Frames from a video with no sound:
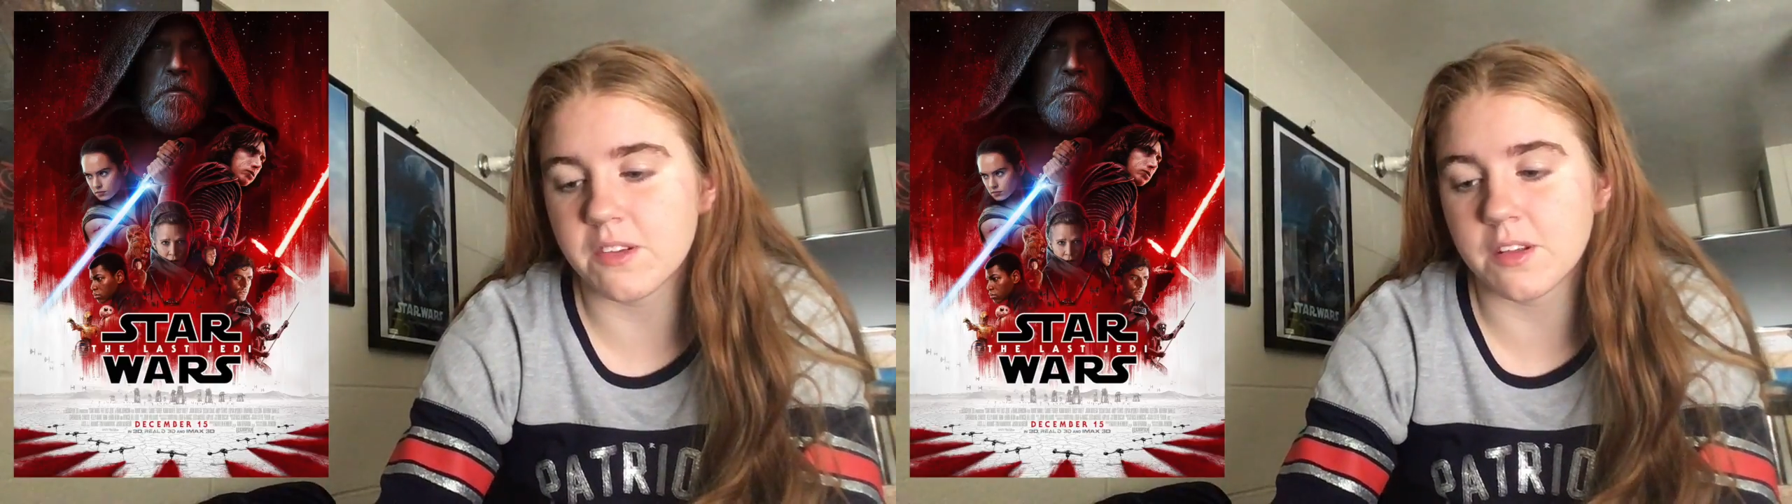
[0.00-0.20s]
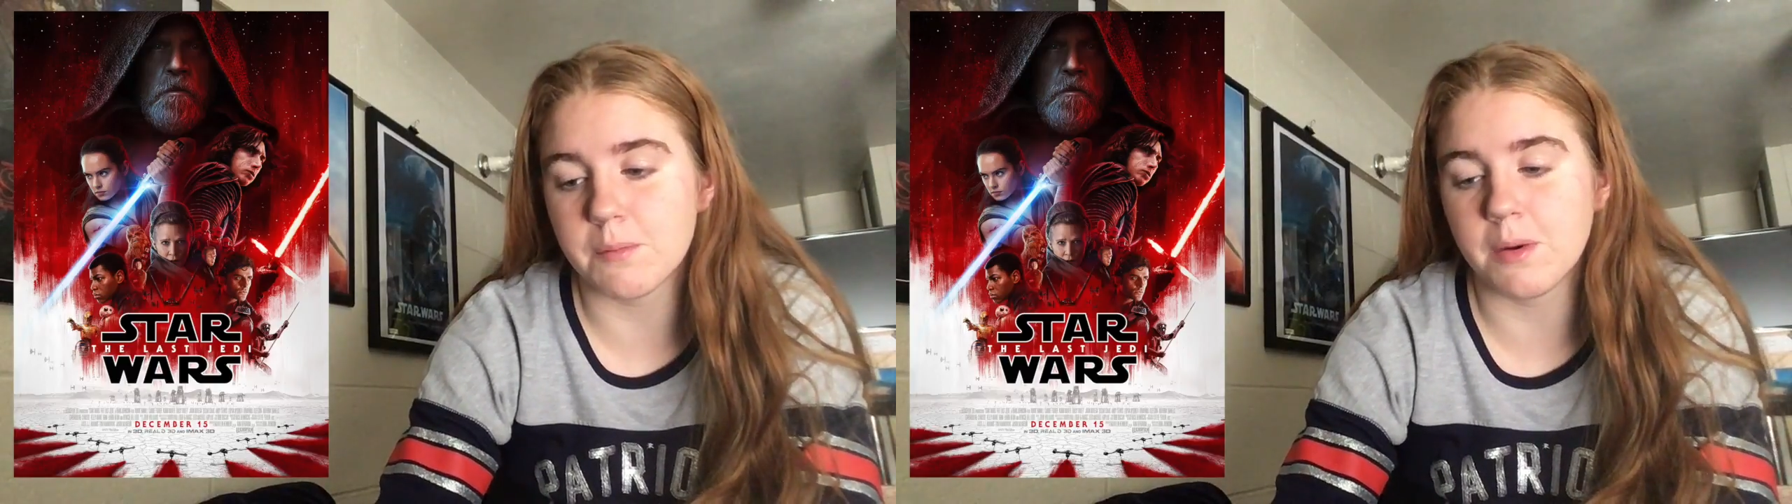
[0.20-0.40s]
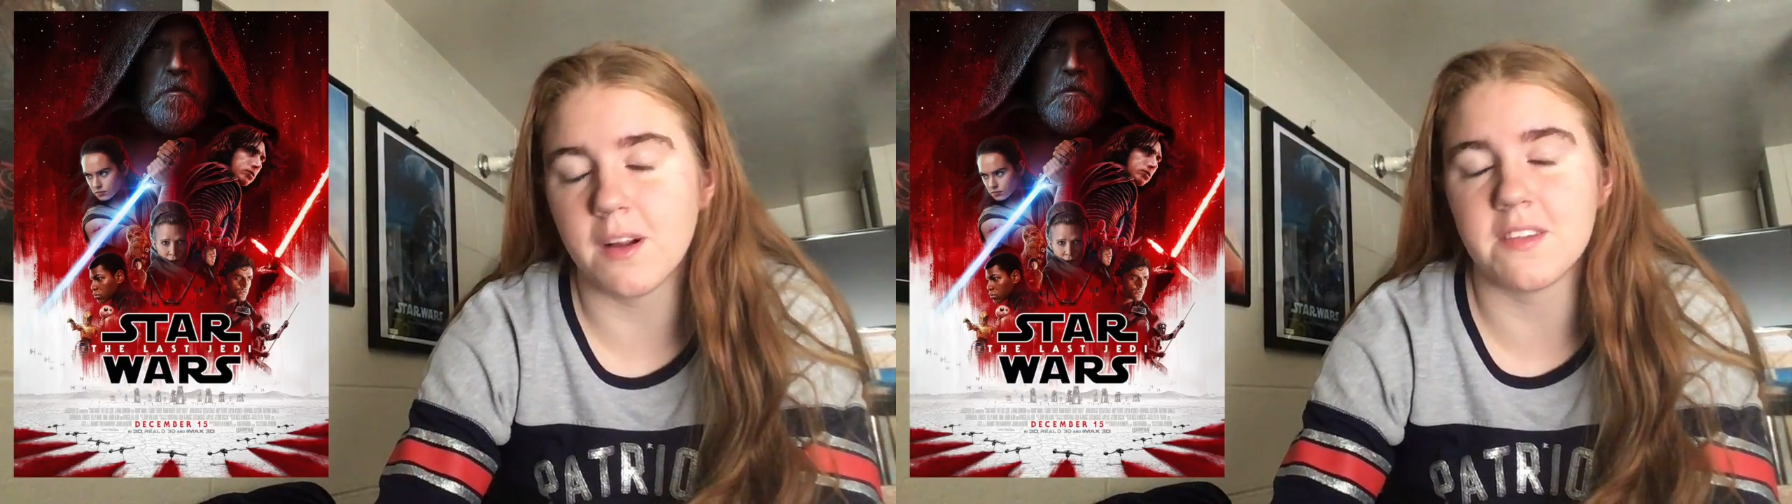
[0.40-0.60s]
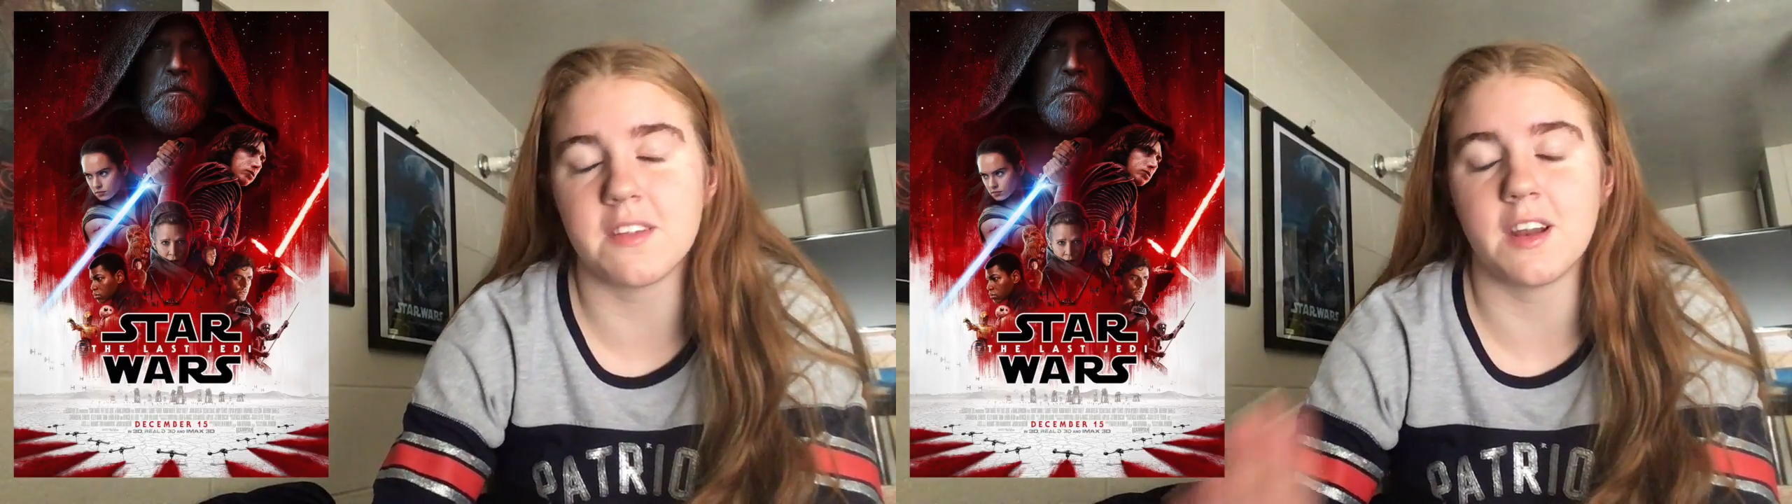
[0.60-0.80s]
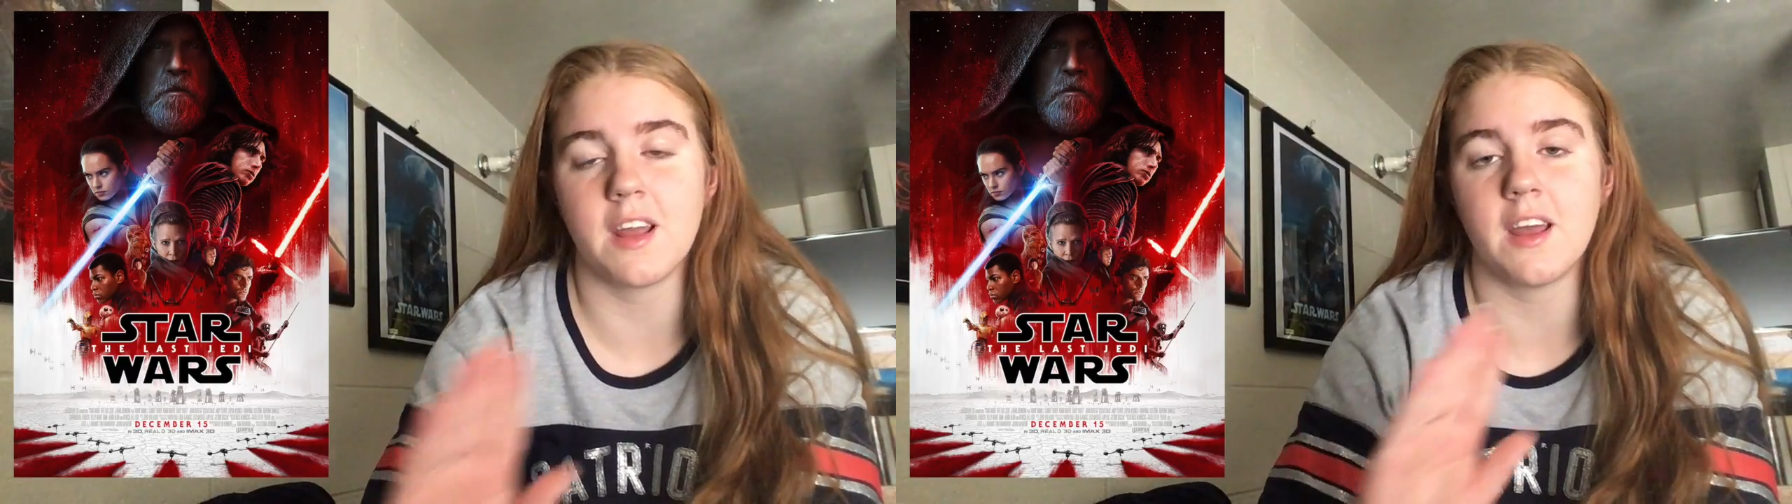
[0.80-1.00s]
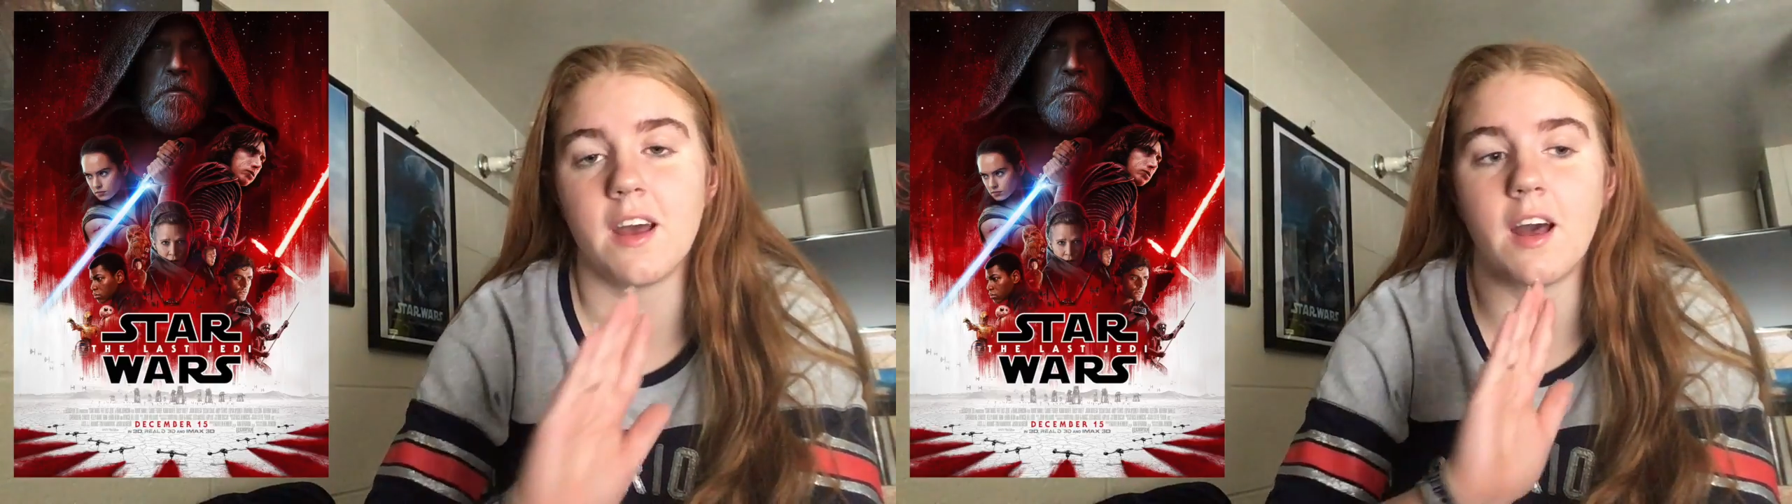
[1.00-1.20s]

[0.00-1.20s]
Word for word: were some parts that I,